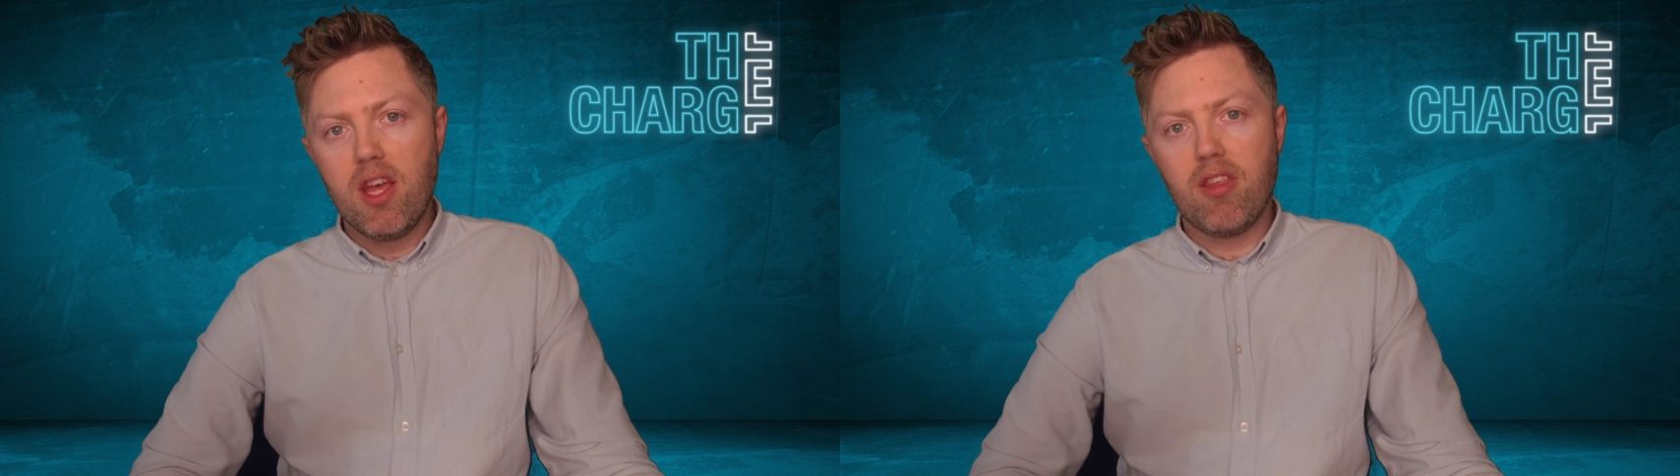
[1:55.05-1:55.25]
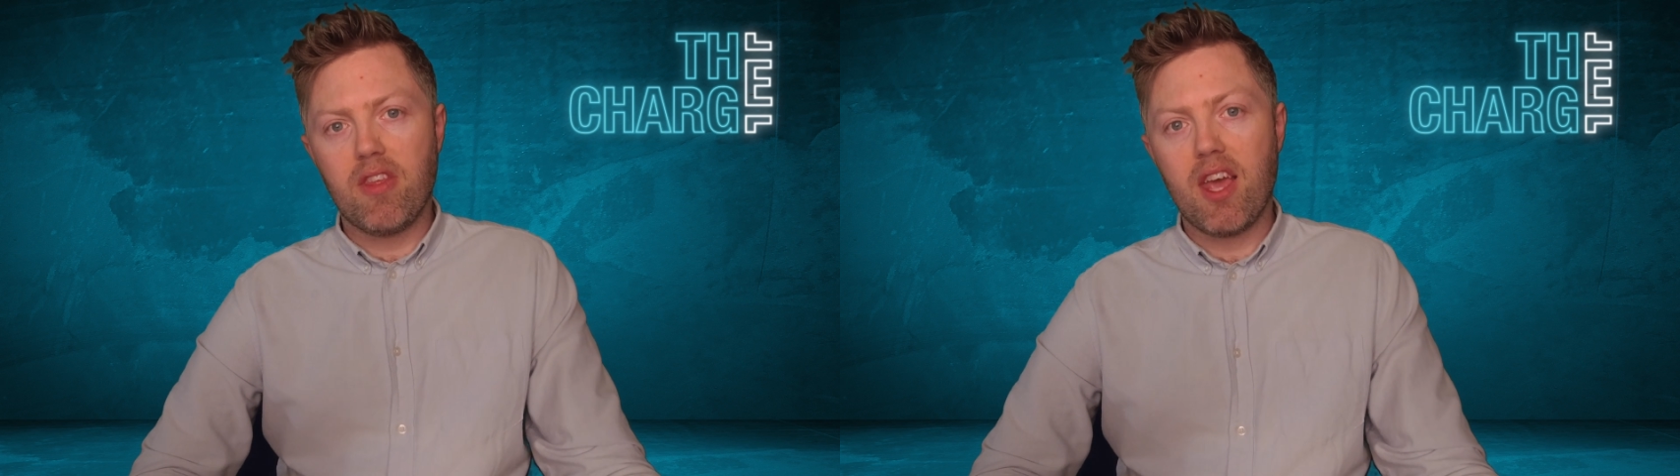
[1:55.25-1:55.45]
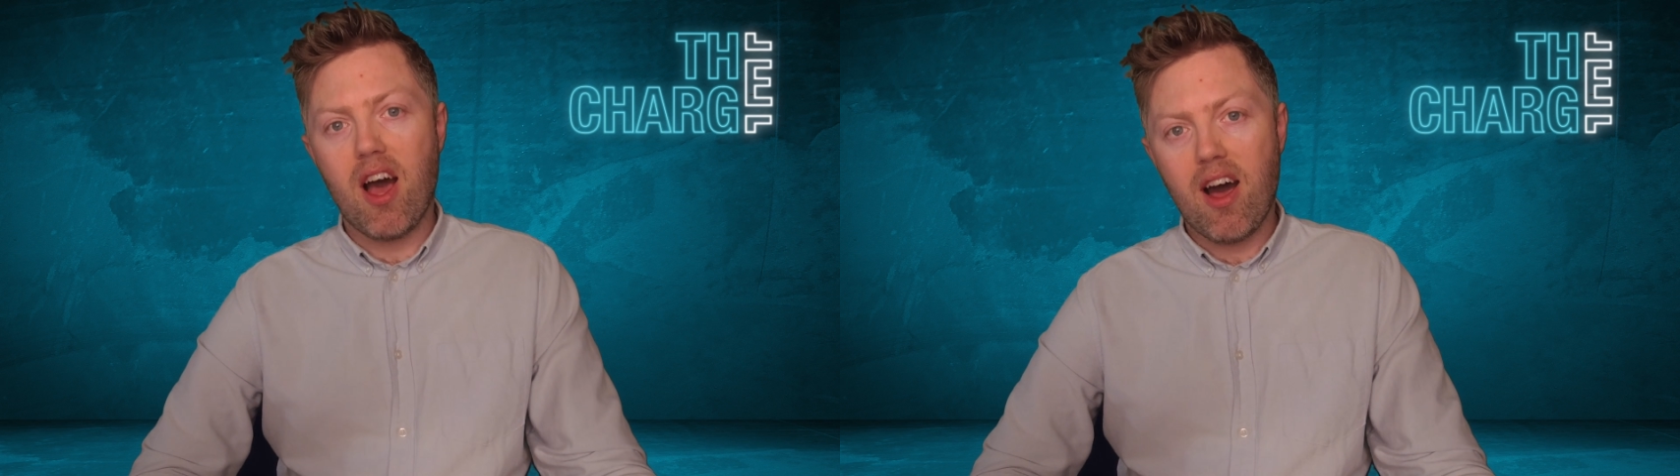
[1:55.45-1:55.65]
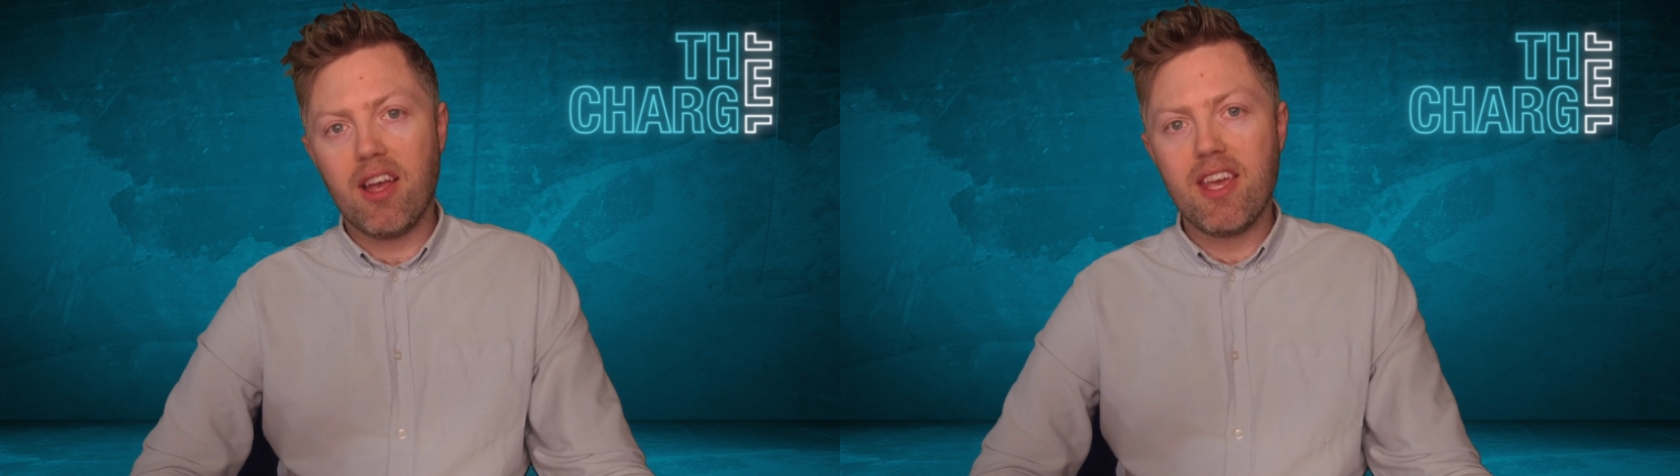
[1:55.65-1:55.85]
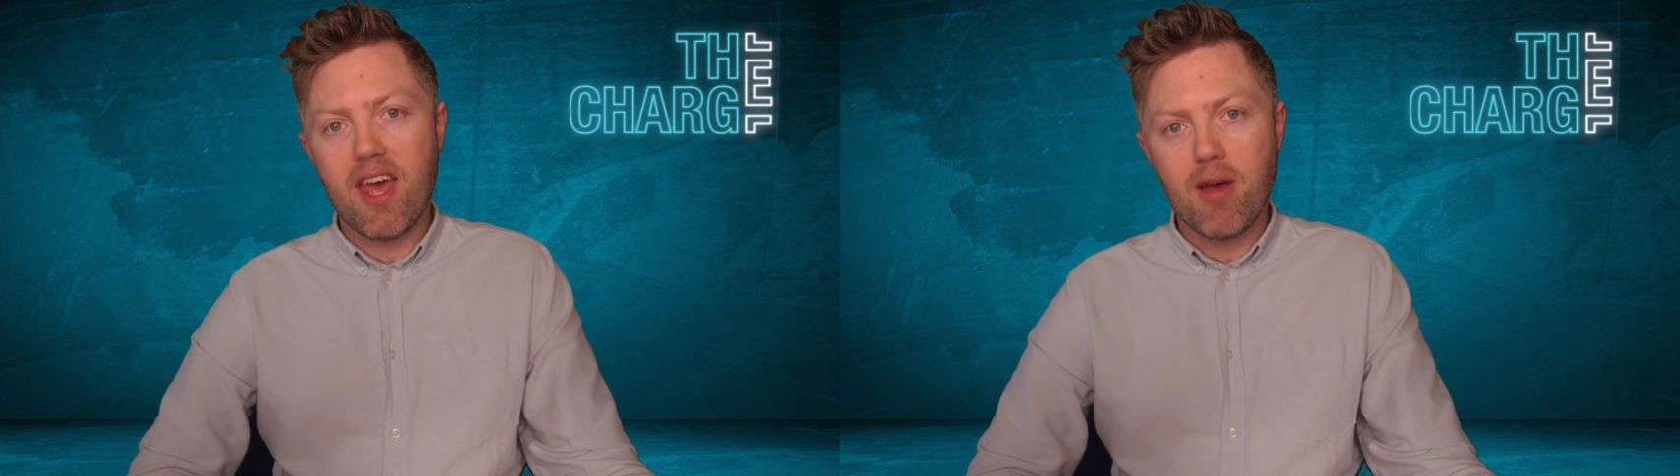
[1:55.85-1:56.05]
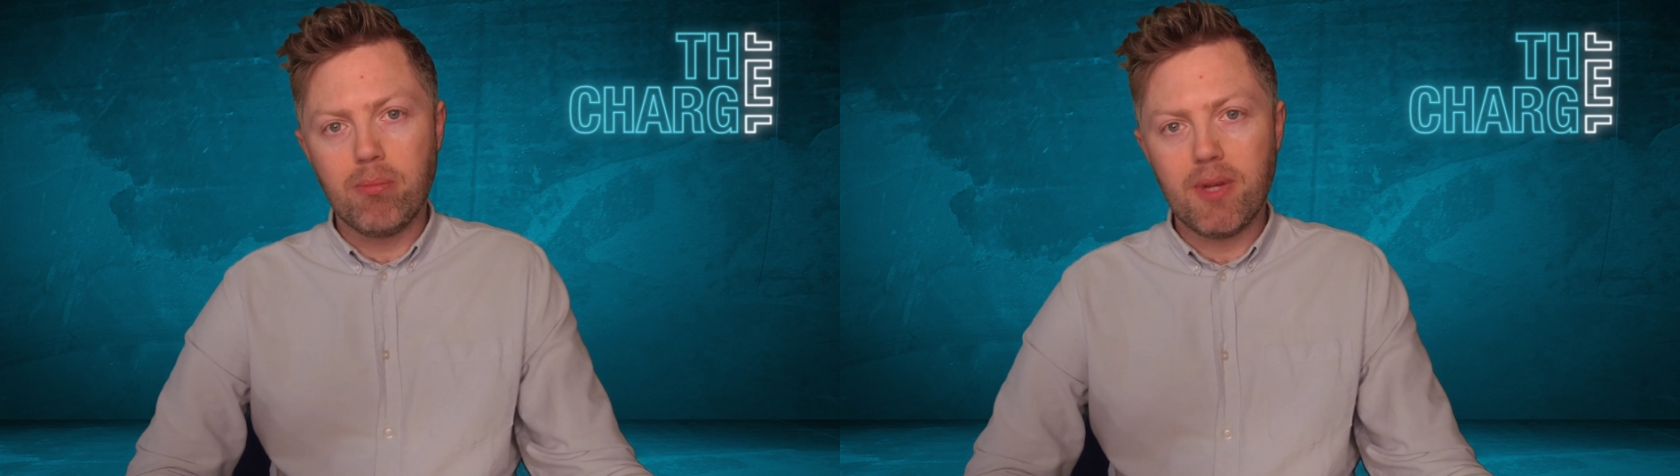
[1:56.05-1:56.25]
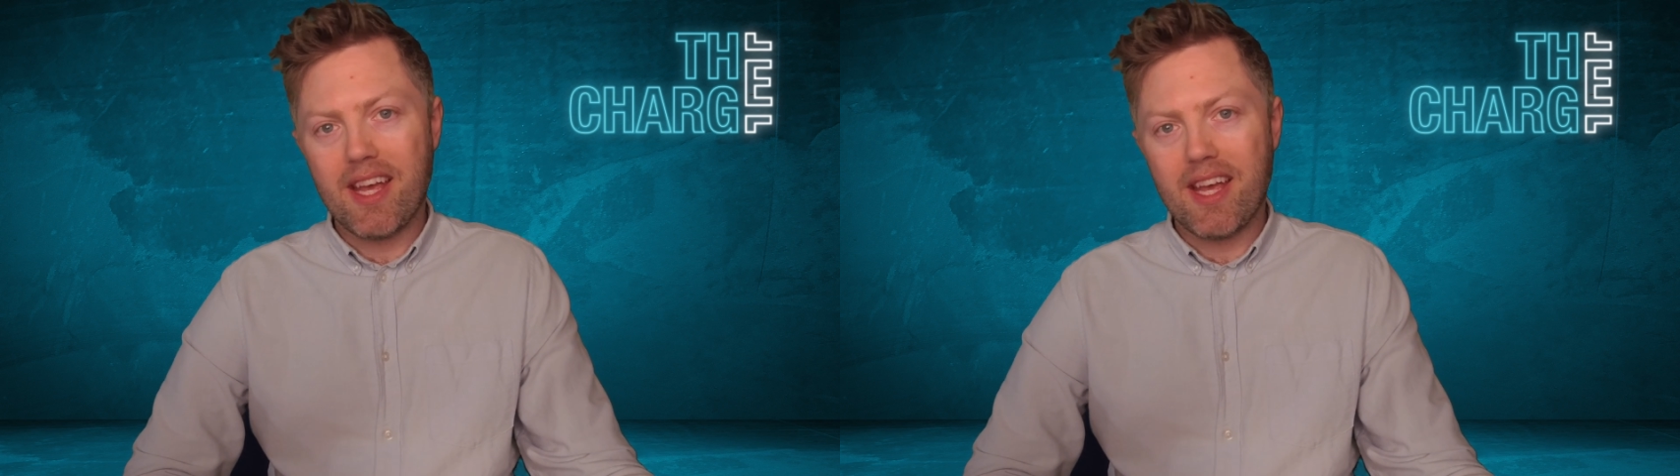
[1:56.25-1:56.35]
So the IM